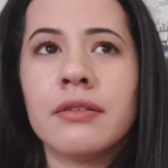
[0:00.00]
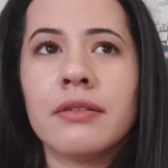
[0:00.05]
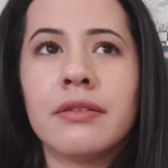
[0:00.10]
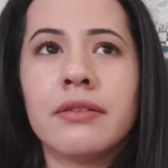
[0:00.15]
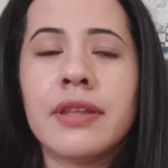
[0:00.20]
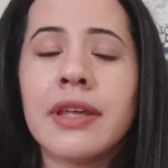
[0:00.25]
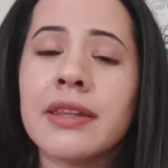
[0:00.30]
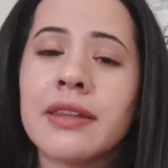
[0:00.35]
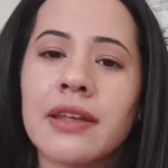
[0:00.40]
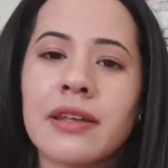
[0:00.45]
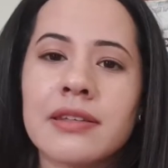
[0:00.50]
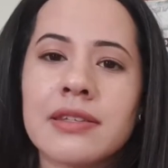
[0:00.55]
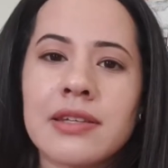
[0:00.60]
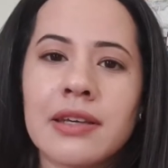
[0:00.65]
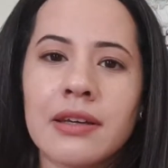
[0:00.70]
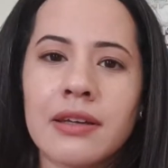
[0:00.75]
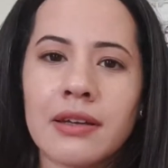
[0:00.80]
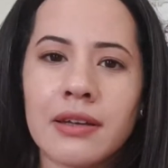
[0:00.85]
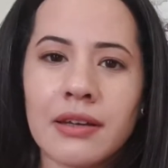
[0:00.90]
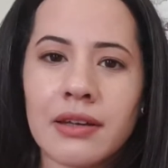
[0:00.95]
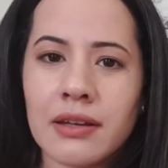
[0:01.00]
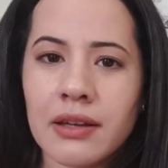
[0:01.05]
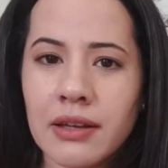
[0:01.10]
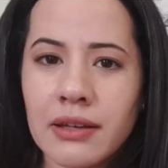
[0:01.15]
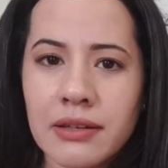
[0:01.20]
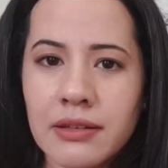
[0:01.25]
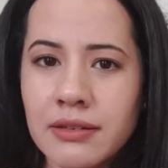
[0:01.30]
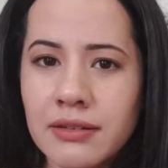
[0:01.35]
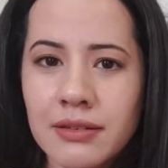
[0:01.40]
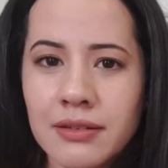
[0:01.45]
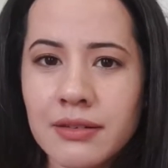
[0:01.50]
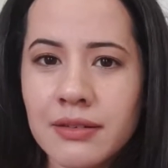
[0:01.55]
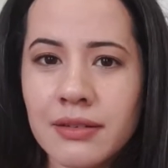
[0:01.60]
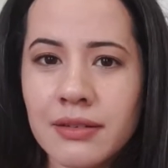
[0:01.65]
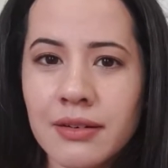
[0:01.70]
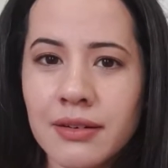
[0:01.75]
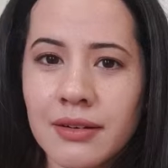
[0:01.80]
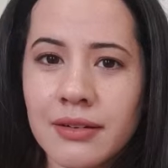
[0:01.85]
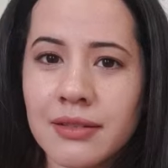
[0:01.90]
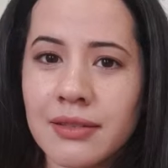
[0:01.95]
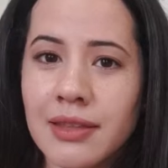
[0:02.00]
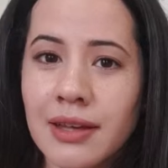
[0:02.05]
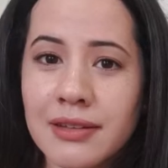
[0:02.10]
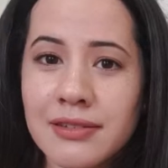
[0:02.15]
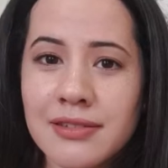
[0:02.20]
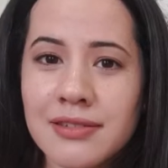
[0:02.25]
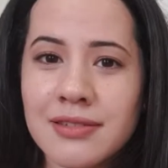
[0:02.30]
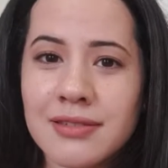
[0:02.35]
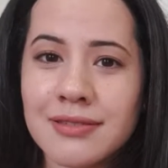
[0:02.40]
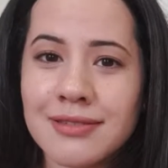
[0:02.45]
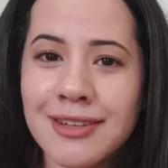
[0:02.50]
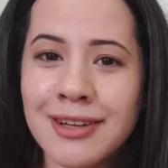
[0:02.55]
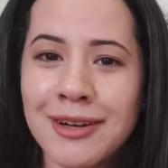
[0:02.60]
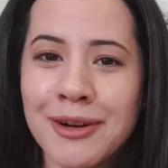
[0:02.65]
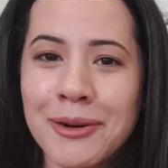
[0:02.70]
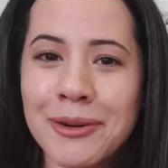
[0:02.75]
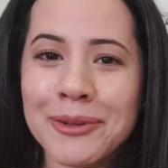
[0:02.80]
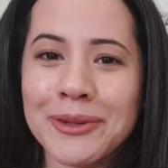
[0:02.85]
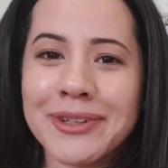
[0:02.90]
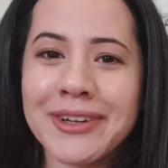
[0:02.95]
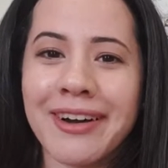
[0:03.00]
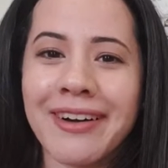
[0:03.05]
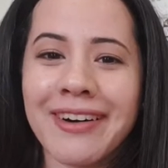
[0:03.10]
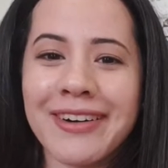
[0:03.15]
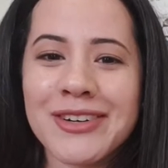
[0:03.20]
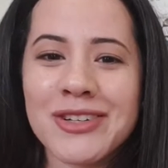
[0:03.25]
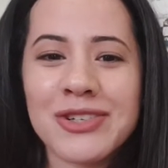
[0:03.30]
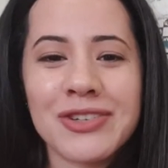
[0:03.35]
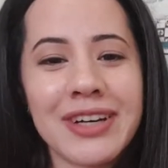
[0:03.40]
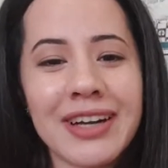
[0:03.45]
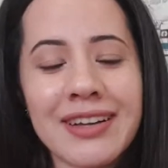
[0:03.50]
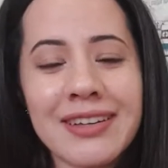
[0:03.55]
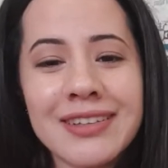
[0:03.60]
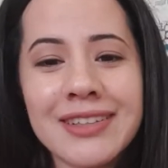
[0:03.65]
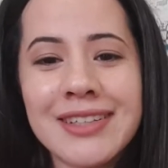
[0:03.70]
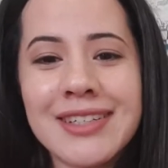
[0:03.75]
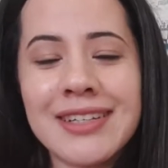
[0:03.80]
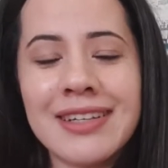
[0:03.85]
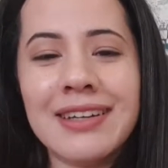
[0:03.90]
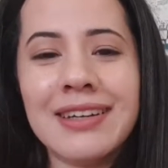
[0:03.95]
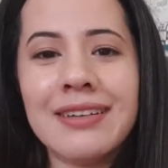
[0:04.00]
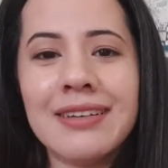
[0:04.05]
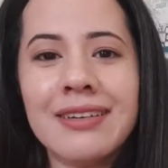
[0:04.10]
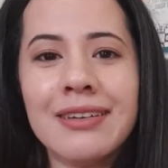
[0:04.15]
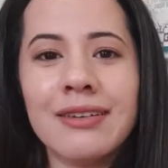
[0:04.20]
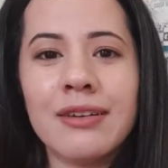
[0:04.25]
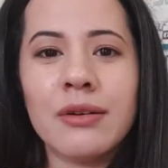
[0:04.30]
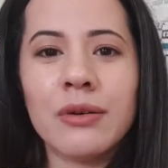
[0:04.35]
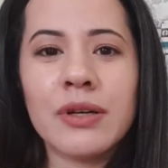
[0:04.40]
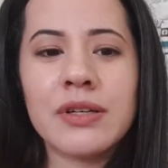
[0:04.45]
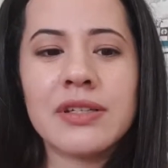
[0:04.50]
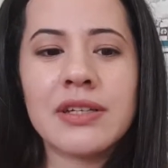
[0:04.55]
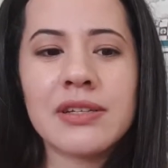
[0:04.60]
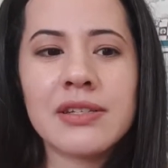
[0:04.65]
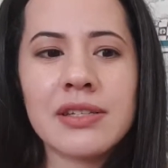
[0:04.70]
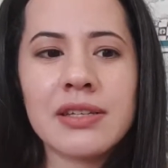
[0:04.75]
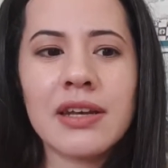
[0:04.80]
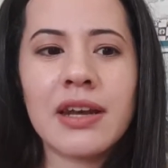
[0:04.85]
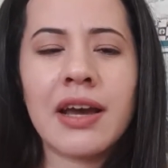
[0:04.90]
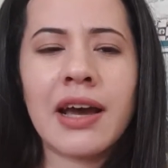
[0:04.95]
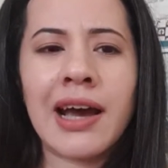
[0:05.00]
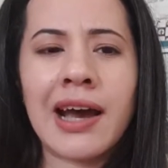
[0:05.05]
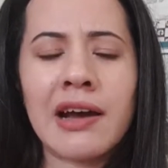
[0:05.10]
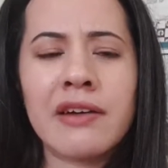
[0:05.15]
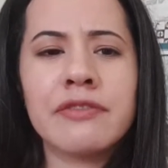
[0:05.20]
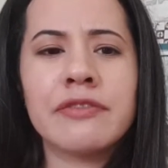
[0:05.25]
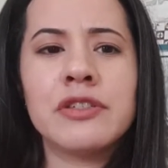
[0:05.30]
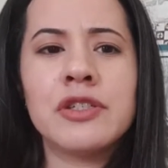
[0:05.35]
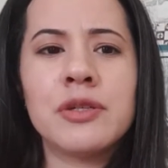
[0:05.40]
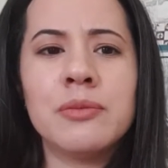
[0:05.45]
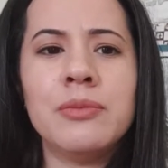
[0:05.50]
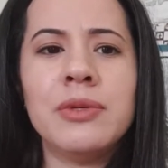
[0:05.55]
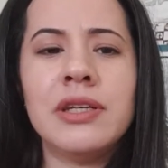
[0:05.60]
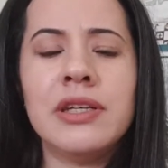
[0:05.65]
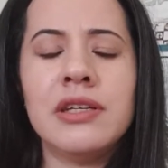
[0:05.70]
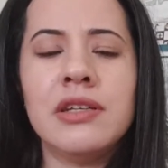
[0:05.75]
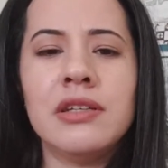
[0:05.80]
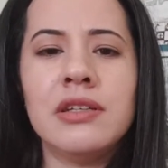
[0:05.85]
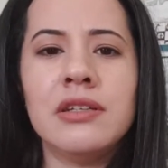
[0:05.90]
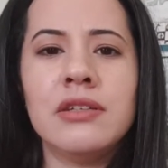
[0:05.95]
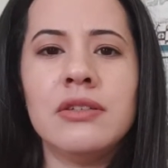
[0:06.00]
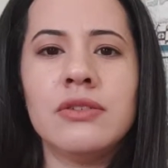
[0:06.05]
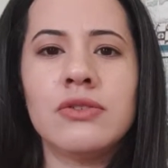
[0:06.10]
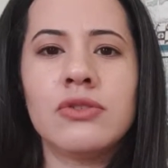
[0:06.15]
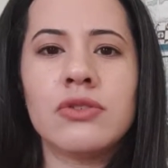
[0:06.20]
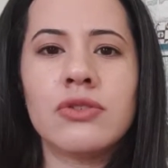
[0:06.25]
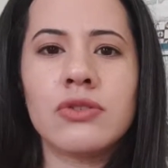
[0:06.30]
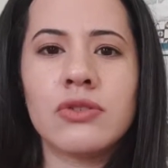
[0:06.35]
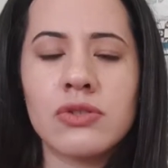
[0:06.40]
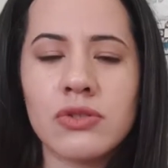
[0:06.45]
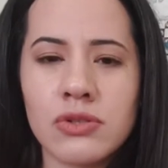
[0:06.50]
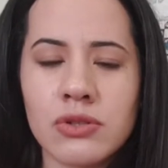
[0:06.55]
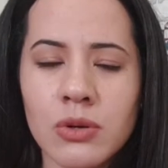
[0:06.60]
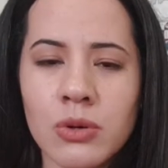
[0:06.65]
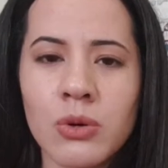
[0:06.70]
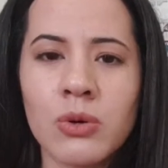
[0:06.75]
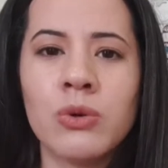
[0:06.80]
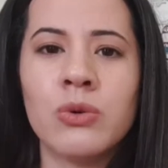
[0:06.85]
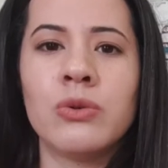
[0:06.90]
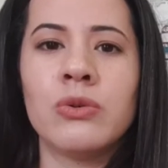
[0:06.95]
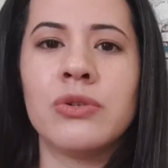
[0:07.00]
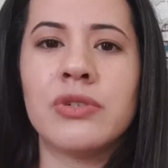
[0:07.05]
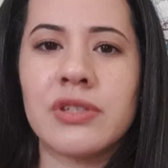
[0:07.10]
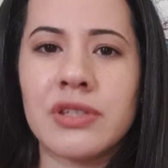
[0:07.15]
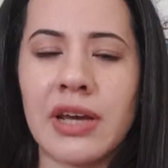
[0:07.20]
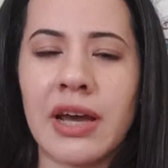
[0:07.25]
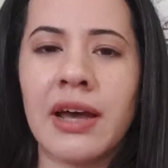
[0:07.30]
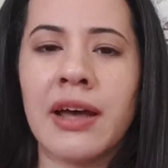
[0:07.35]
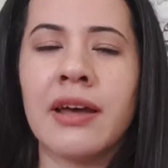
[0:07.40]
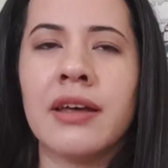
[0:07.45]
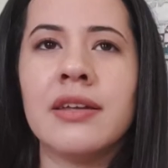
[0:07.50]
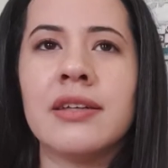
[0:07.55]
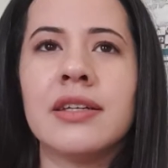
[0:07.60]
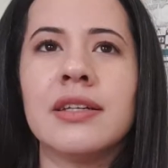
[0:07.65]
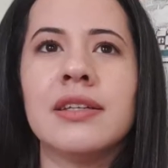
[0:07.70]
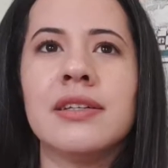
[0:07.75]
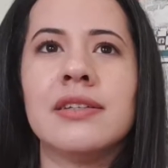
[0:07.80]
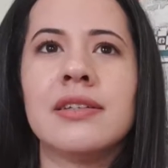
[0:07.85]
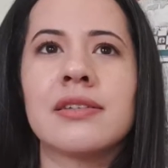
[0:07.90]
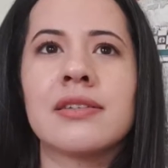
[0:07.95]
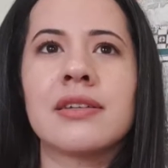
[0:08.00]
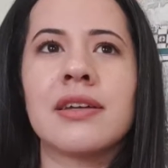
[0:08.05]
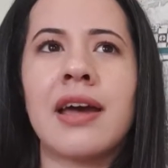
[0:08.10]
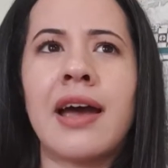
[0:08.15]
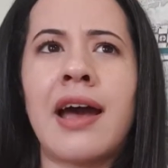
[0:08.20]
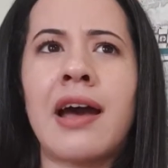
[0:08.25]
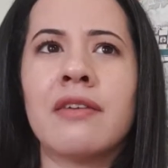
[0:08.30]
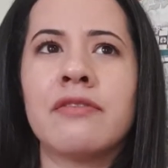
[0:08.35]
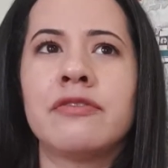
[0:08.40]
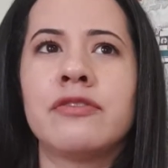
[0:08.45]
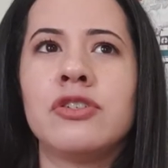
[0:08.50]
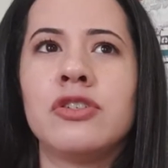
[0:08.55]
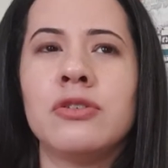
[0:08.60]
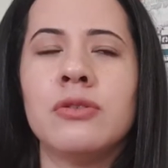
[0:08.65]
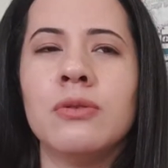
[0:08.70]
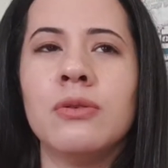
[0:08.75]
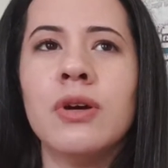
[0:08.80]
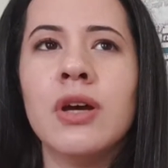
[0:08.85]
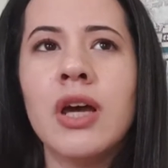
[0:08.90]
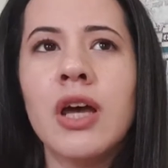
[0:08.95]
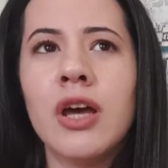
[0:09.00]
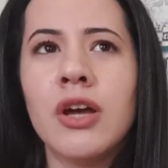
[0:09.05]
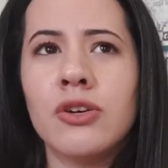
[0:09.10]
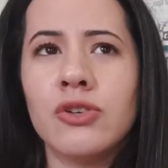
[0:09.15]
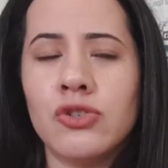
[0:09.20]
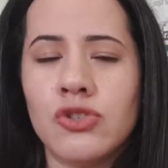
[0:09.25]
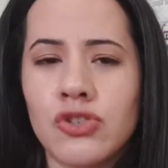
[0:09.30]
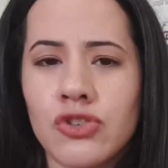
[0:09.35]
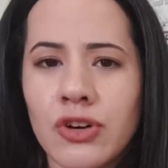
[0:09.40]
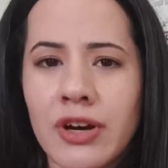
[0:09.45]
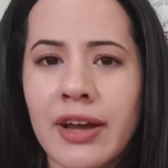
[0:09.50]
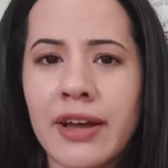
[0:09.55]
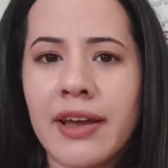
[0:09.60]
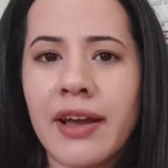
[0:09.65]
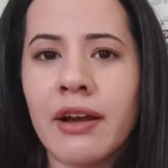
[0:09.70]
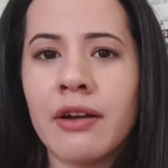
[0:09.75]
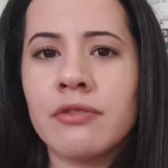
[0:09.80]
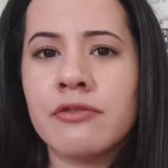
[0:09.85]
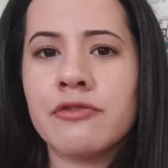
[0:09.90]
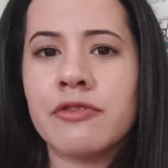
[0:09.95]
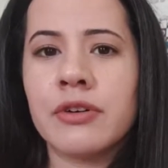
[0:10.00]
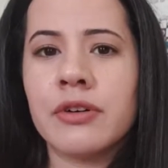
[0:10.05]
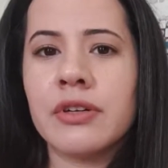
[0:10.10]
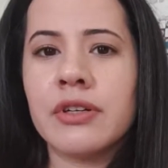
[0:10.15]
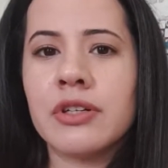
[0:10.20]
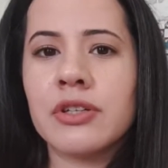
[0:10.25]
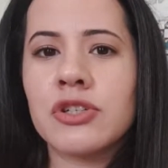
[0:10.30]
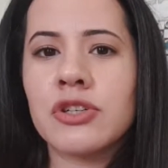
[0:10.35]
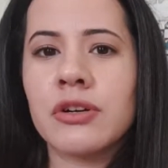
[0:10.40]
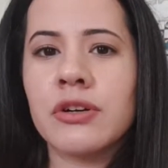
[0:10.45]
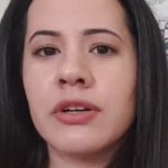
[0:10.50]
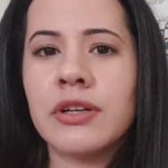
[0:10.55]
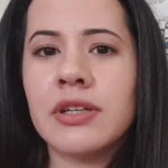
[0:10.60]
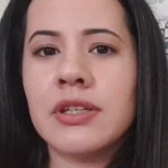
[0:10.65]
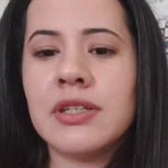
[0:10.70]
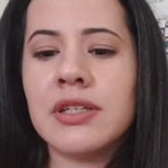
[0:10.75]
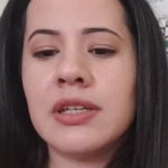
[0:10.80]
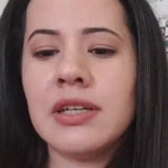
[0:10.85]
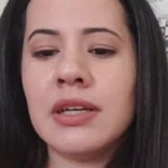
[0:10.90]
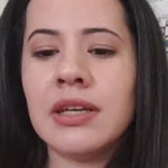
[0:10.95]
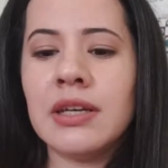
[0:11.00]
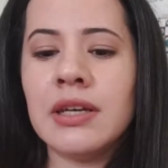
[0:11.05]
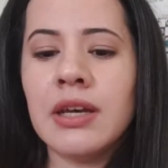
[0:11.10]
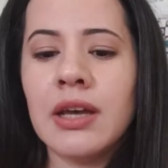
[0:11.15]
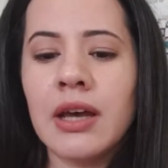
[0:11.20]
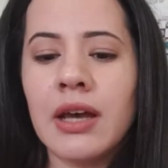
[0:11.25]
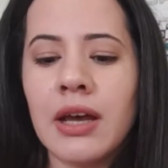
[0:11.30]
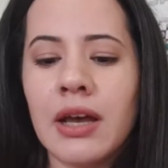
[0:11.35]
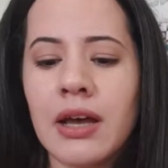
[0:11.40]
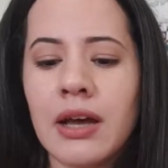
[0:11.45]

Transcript: that's it. Like, that's the cold, harsh reality. You know, it doesn't have to be so sad, and it doesn't have to drag out for an eternity.